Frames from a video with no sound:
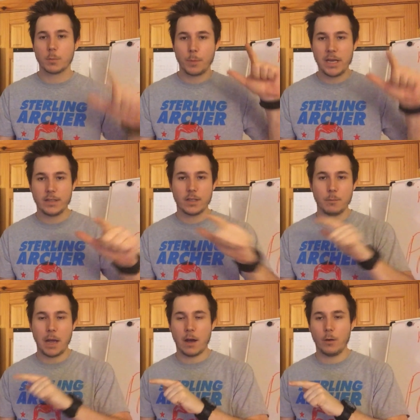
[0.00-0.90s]
space
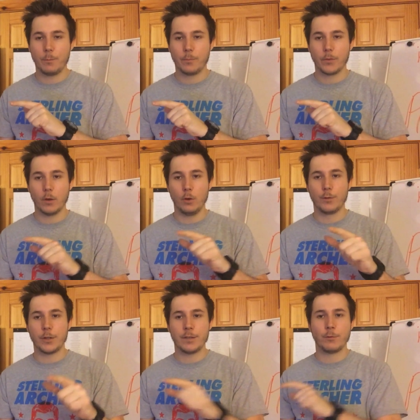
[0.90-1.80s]
them out
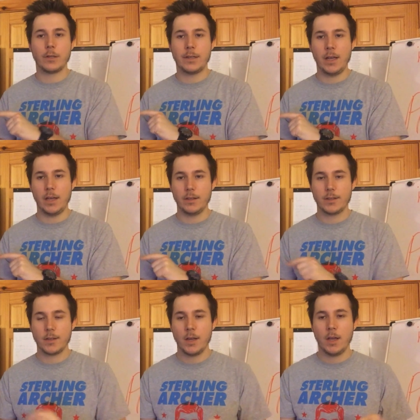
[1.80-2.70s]
over different
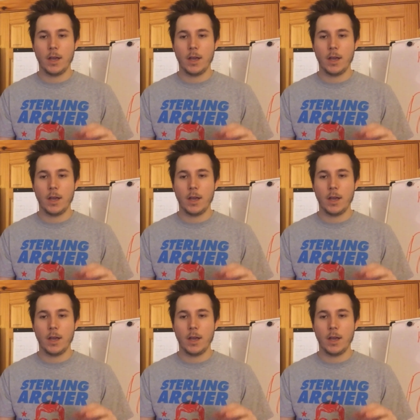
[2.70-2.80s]
dates,